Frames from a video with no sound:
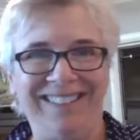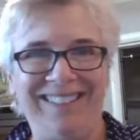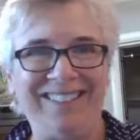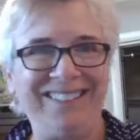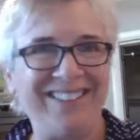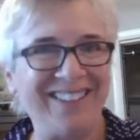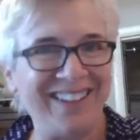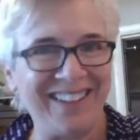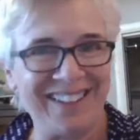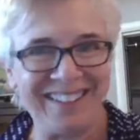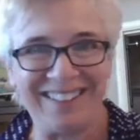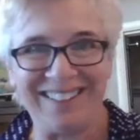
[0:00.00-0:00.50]

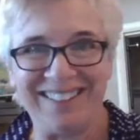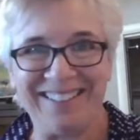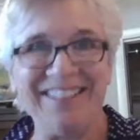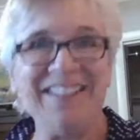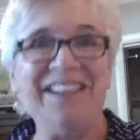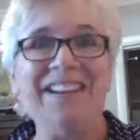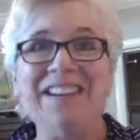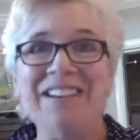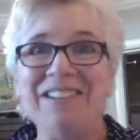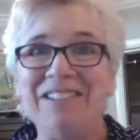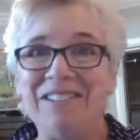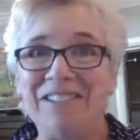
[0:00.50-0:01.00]
You got
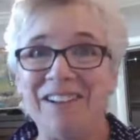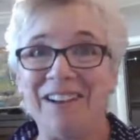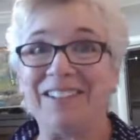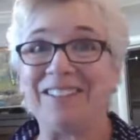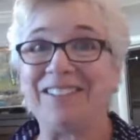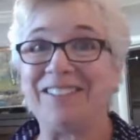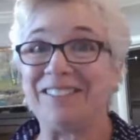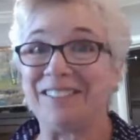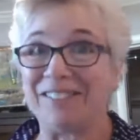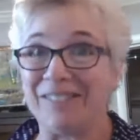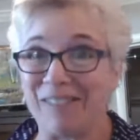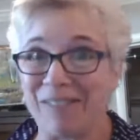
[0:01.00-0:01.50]

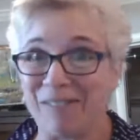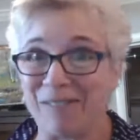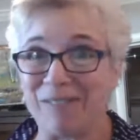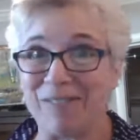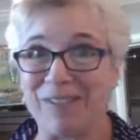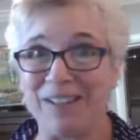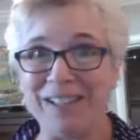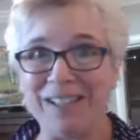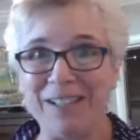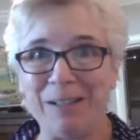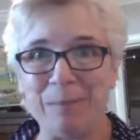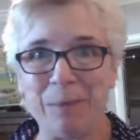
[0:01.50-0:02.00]
to start
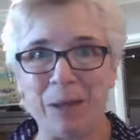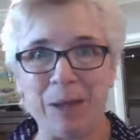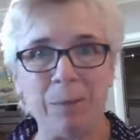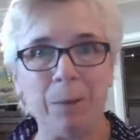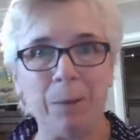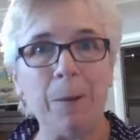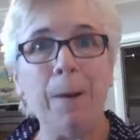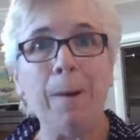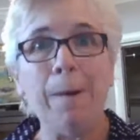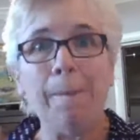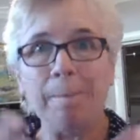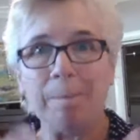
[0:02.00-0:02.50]
friending
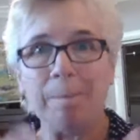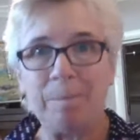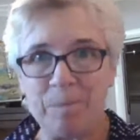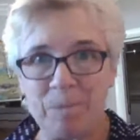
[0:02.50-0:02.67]
people